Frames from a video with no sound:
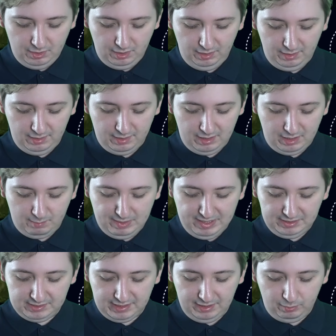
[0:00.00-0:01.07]
Uh, our
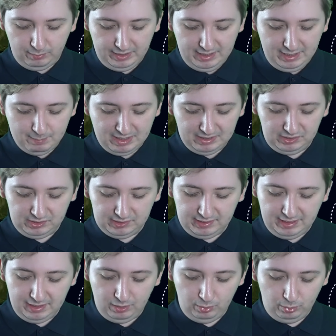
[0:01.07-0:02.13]
main takeaway key messages
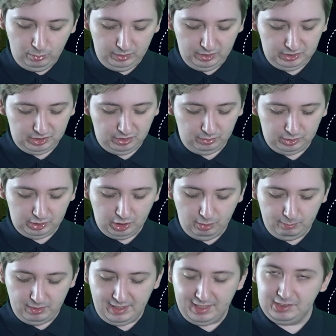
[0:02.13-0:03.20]
here, August and
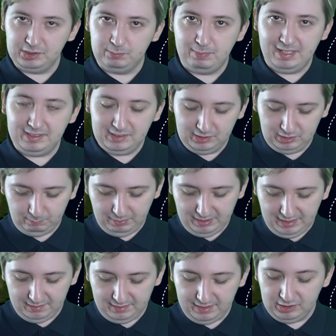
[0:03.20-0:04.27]
October expected to
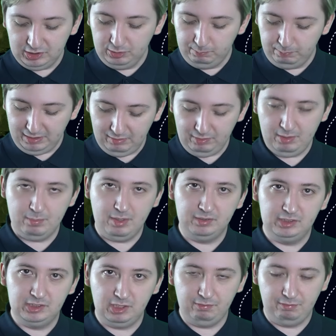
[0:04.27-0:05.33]
be the superior
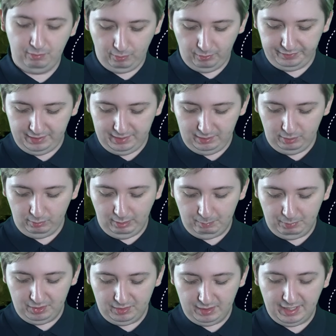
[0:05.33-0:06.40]
months for the
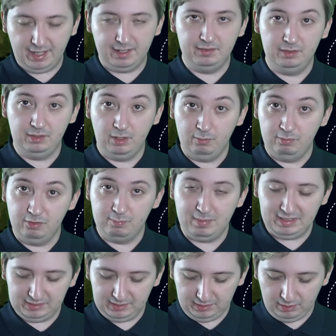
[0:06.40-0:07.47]
Caribbean and Gulf of
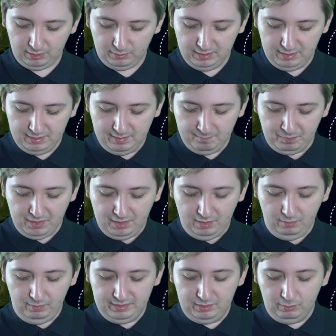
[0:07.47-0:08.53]
Mexico,
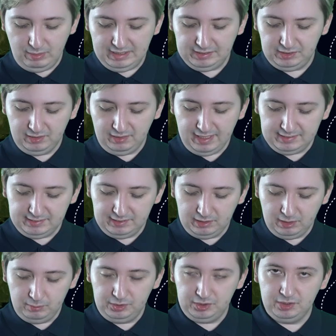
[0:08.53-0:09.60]
with the Western Atlantic
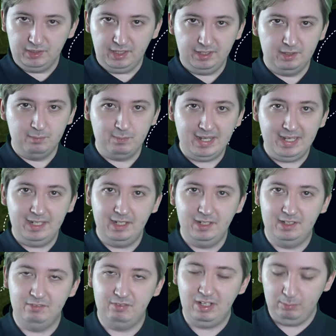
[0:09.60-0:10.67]
Ocean and the
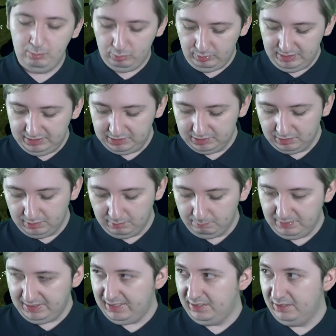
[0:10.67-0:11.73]
main development region
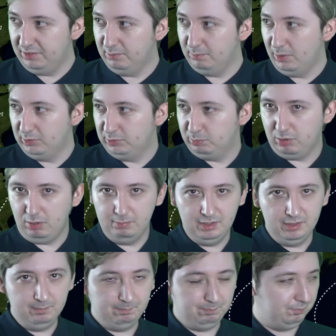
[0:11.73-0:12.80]
being the most
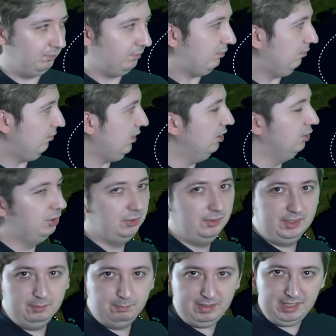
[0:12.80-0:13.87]
prominent
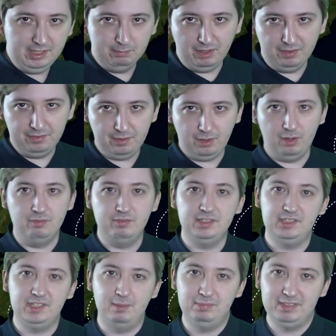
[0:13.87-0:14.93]
during the peak month of
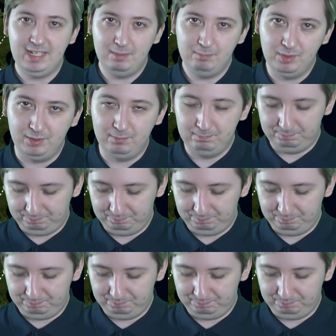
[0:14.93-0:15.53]
September.